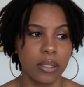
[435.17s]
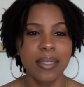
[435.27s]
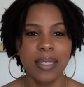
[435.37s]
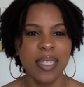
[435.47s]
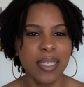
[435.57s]

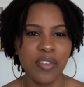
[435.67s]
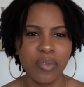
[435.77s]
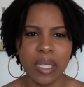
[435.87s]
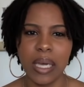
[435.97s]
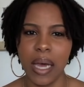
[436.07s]
This isn't
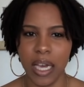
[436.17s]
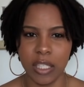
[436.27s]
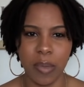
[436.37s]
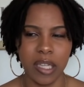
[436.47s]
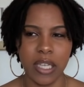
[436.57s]
really an
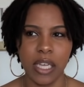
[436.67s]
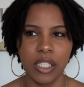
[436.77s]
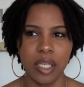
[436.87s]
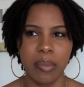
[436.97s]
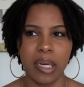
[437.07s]

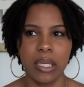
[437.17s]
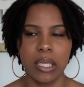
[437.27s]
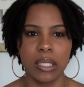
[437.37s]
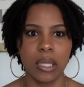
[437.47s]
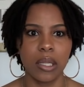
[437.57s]
expectation, but it
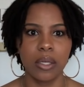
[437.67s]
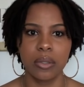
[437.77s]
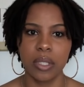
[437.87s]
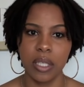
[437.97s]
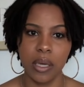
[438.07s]
is a little
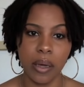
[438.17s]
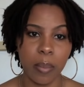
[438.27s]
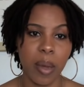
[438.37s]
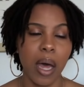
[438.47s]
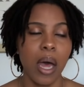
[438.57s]

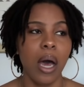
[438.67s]
tip.